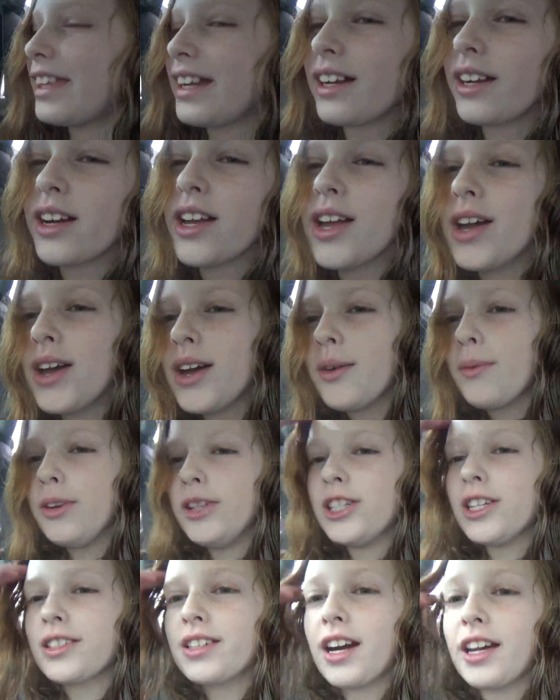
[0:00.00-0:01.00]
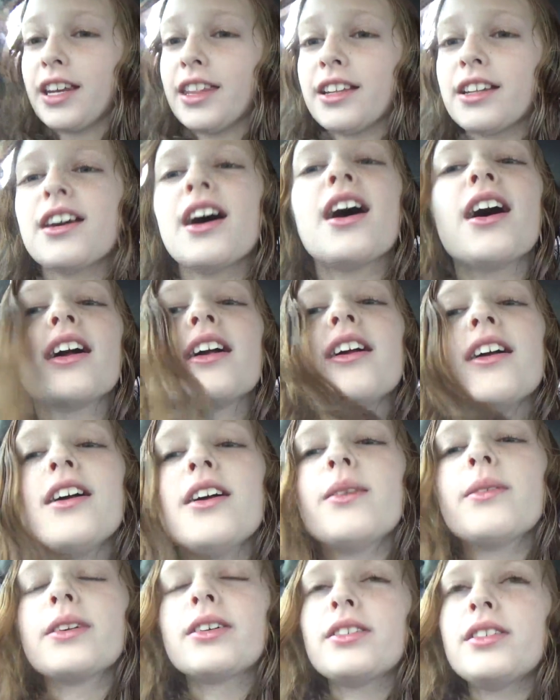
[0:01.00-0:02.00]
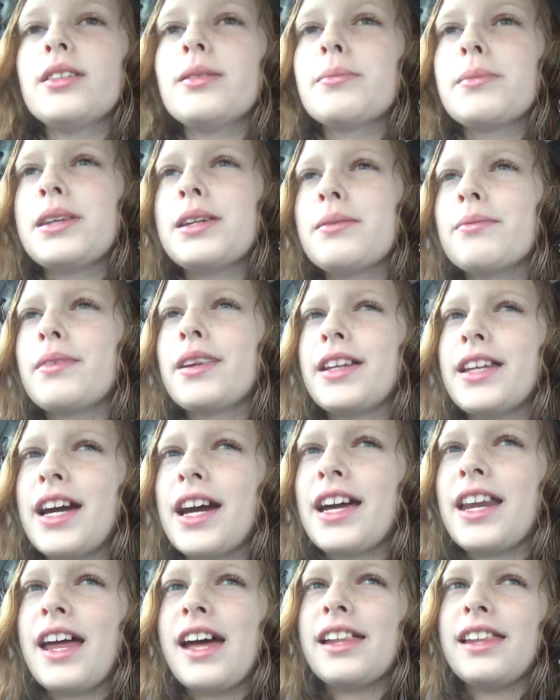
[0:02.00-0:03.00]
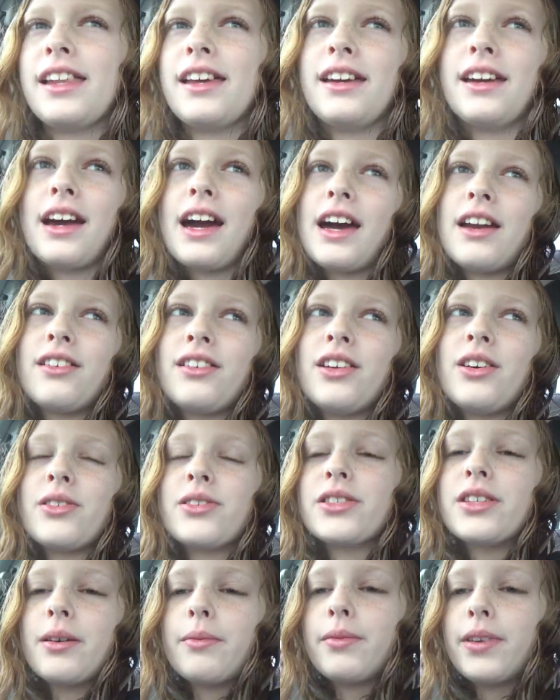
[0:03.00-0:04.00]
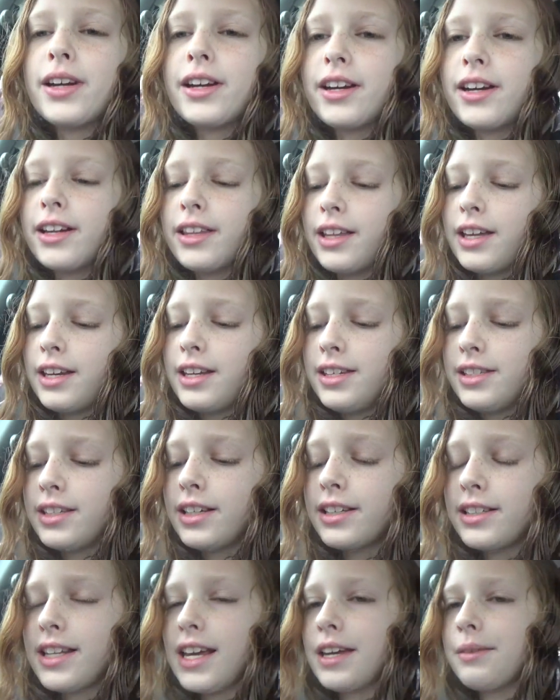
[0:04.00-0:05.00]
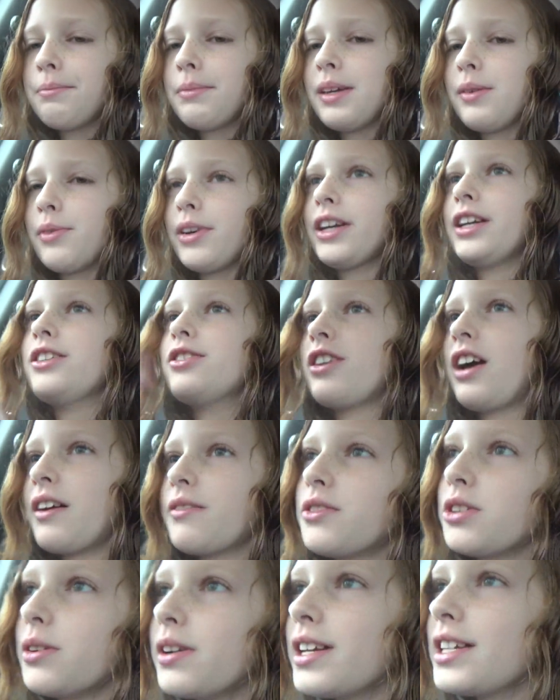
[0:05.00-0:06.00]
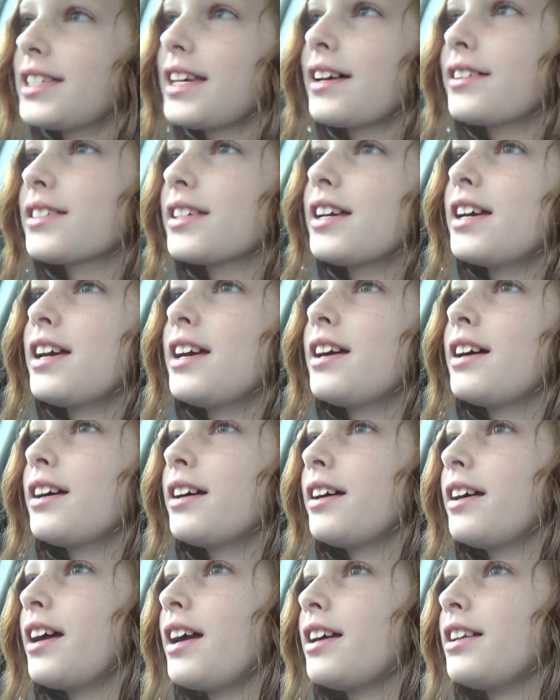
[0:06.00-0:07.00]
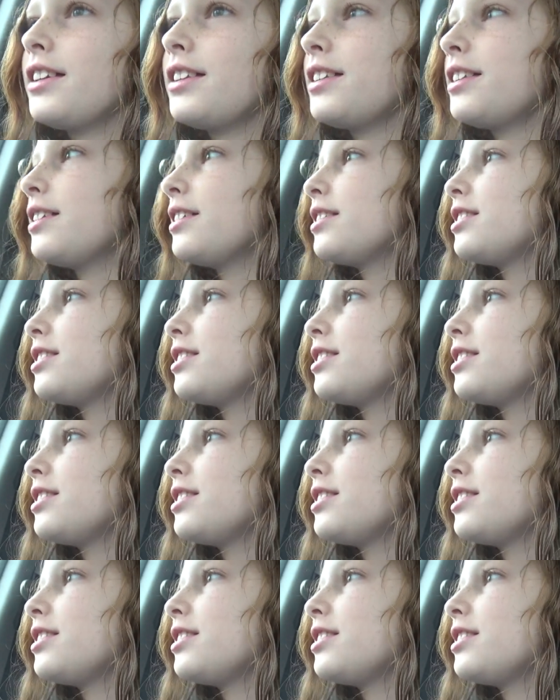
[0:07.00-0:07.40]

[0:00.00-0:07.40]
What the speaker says: there. We just got in the car. We're going to meet my dad at, like, I don't know, somewhere, and then he's going to take me. We're going to drive to his house, and